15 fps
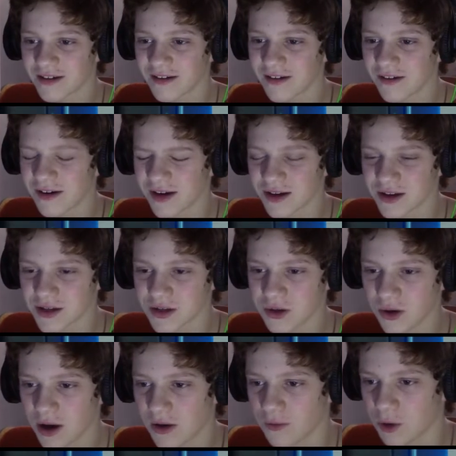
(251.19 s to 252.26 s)
Okay, so
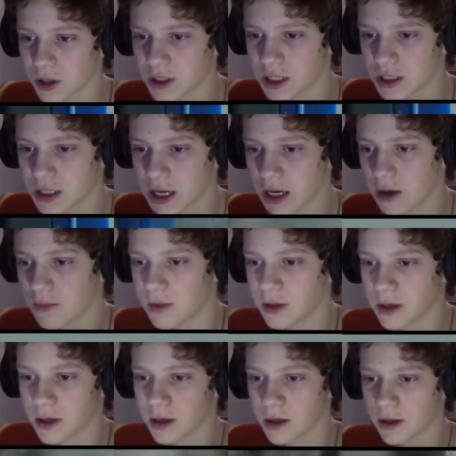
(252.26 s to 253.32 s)
I have one titanium
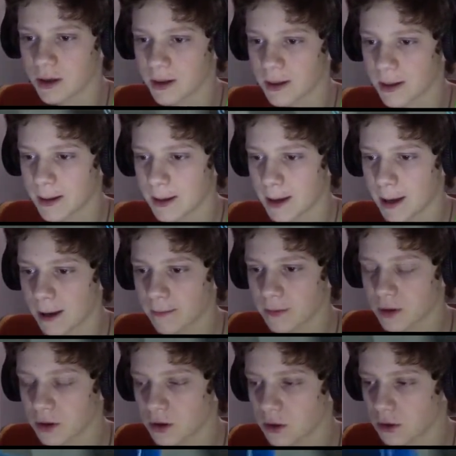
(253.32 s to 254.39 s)
ingot. I'm
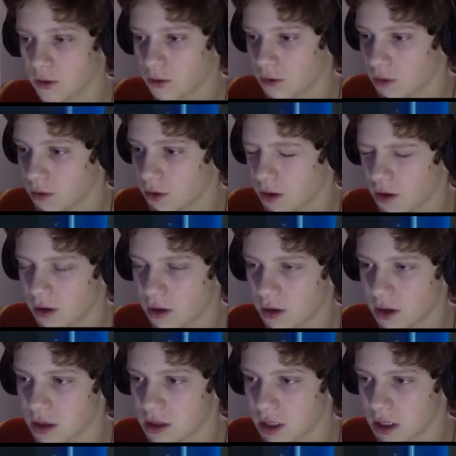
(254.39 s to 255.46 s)
gonna go...
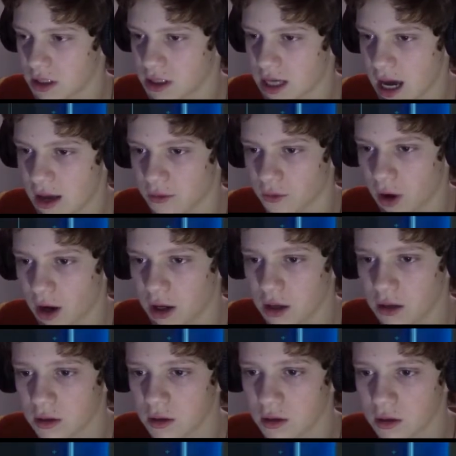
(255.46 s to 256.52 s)
It's like 10, right?